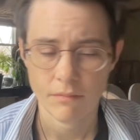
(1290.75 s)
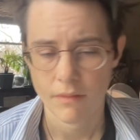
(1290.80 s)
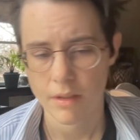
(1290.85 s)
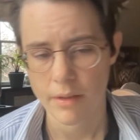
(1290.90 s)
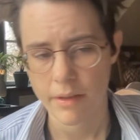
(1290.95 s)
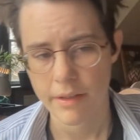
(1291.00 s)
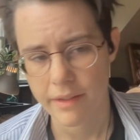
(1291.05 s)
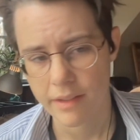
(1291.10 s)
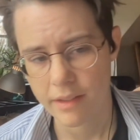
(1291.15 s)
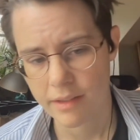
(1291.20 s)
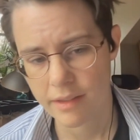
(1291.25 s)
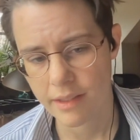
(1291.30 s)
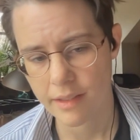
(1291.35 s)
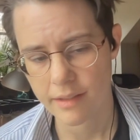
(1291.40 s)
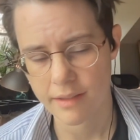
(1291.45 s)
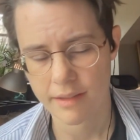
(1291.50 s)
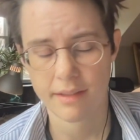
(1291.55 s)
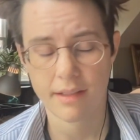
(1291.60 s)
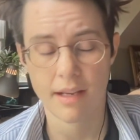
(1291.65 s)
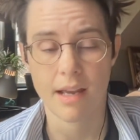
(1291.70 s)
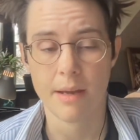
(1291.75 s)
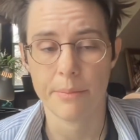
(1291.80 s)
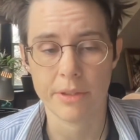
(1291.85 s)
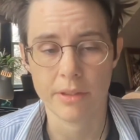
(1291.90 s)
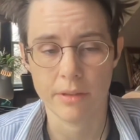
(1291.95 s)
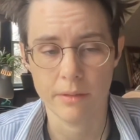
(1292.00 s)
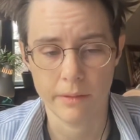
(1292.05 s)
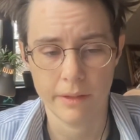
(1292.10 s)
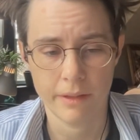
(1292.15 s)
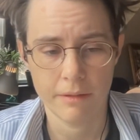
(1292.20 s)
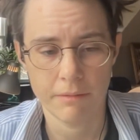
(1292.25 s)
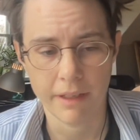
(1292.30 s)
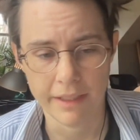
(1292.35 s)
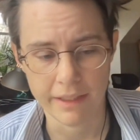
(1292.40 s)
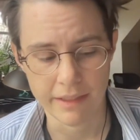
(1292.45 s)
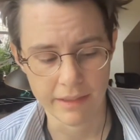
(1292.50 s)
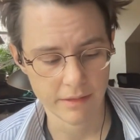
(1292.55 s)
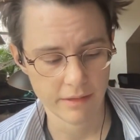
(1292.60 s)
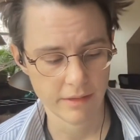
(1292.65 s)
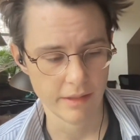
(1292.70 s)
I think that's absolutely
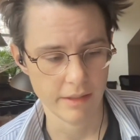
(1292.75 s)
right.